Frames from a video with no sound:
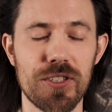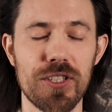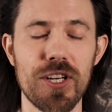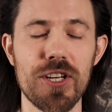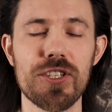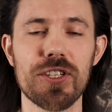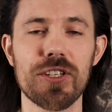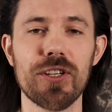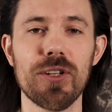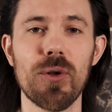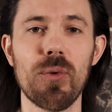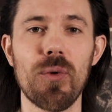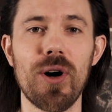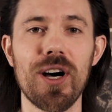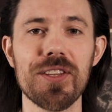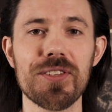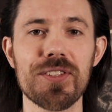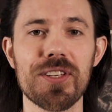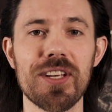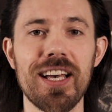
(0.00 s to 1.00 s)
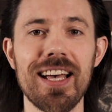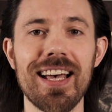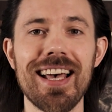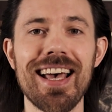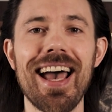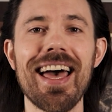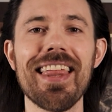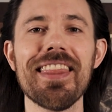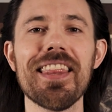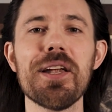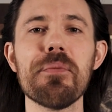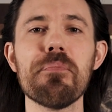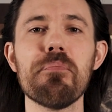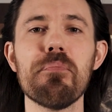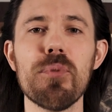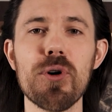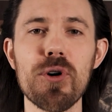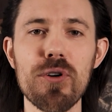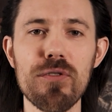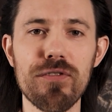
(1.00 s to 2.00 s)
digital ones, and then
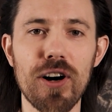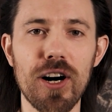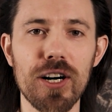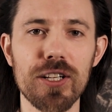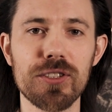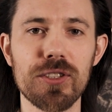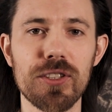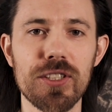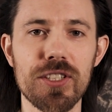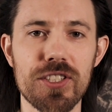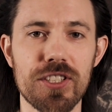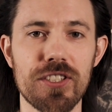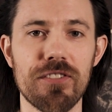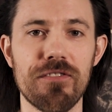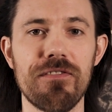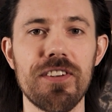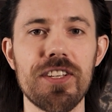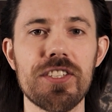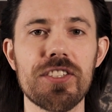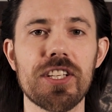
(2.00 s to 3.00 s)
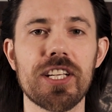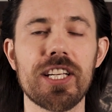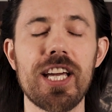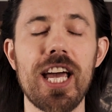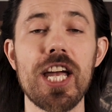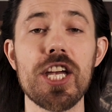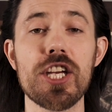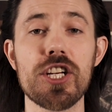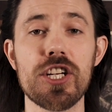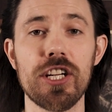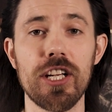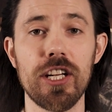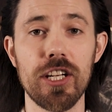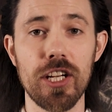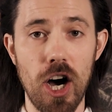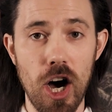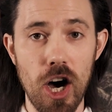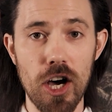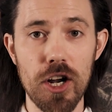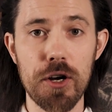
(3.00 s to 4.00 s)
move on to the sophistication and
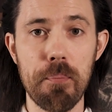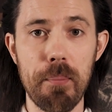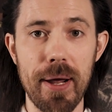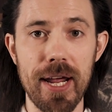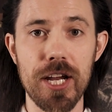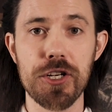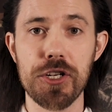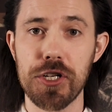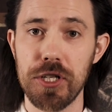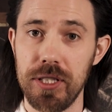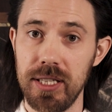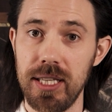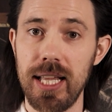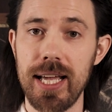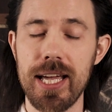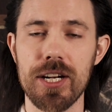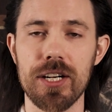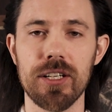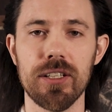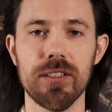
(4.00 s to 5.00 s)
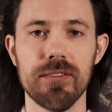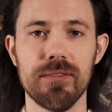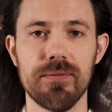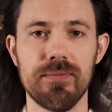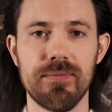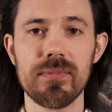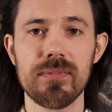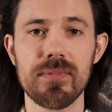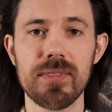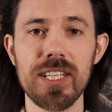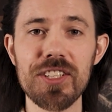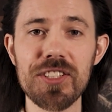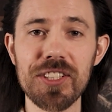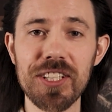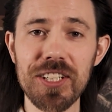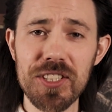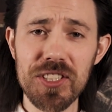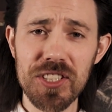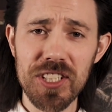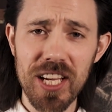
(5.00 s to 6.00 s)
automation later. This
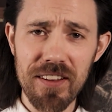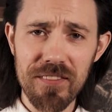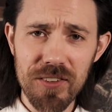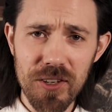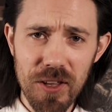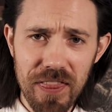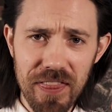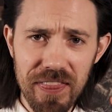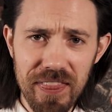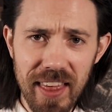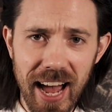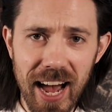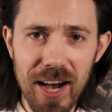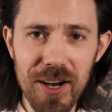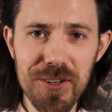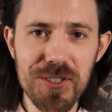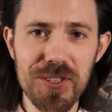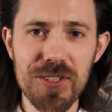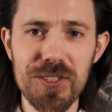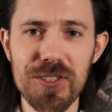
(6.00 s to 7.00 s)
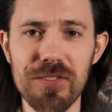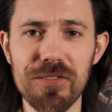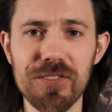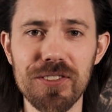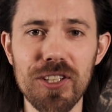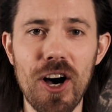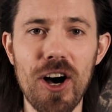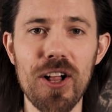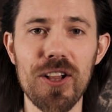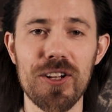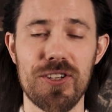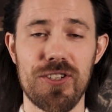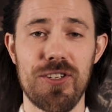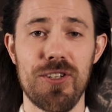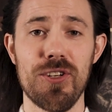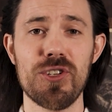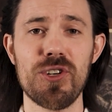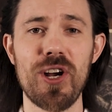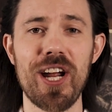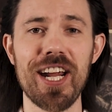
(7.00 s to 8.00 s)
can save you thousands of dollars
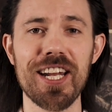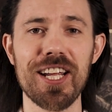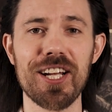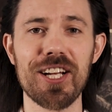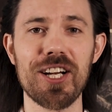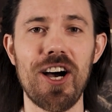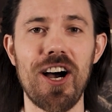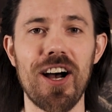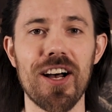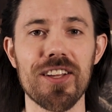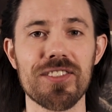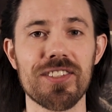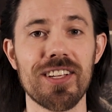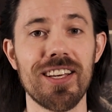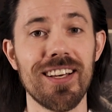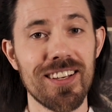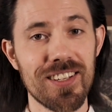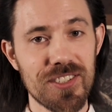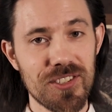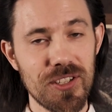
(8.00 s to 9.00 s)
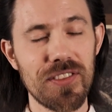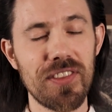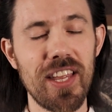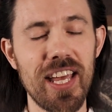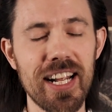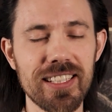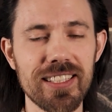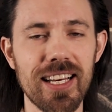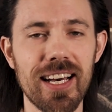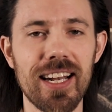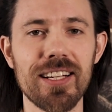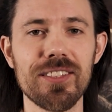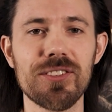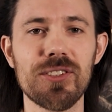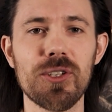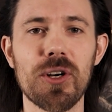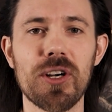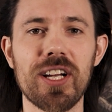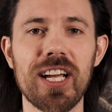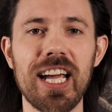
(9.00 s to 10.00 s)
in training costs, so take that
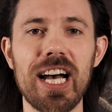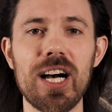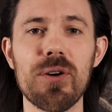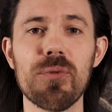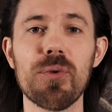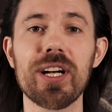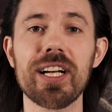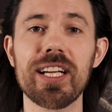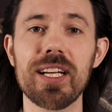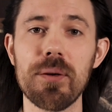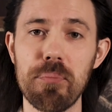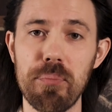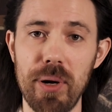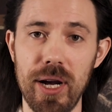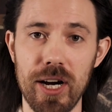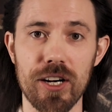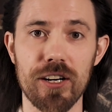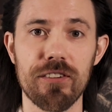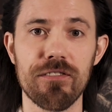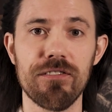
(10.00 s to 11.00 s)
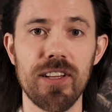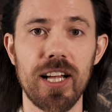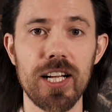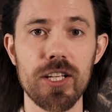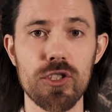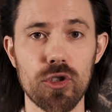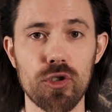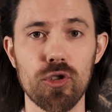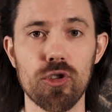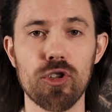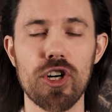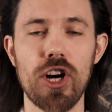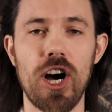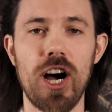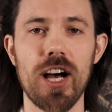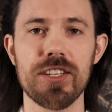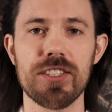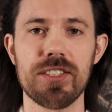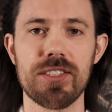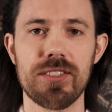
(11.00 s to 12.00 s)
into account when comparing flight school
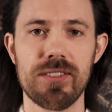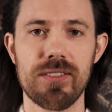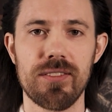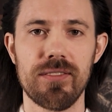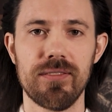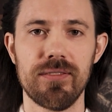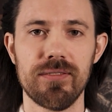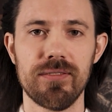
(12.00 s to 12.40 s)
costs.